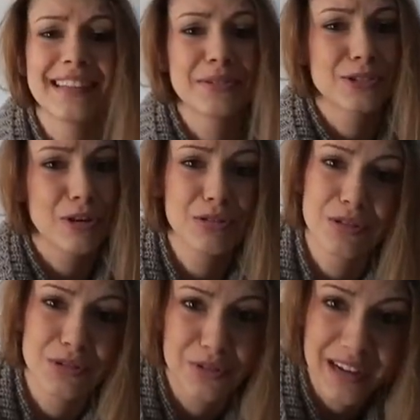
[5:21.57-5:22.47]
That was so,
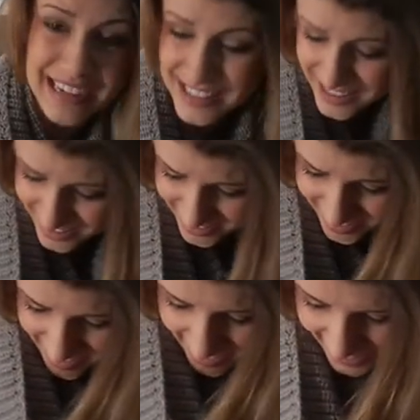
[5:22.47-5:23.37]
so, so
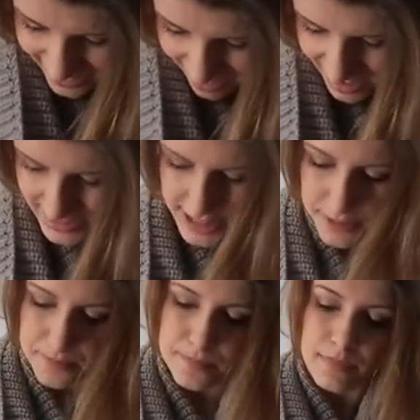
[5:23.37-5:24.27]
nice. I got
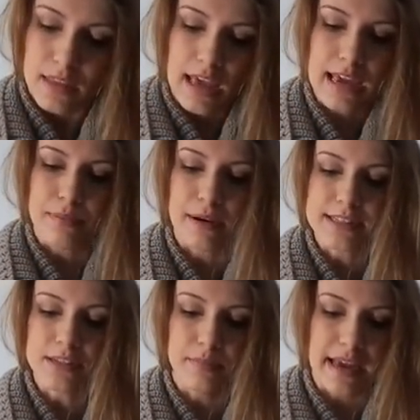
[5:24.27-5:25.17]
a
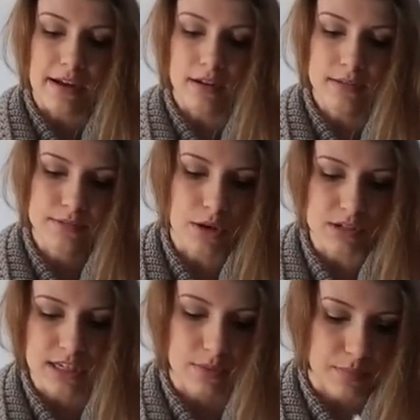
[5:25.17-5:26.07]
pretzel bagel
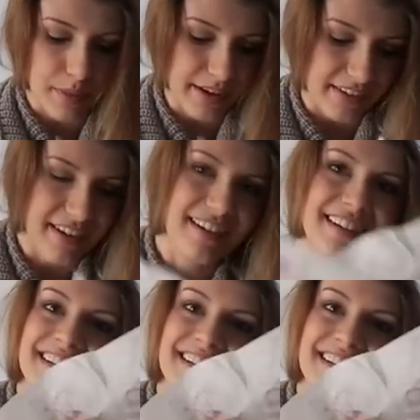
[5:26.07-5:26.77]
toasted with butter.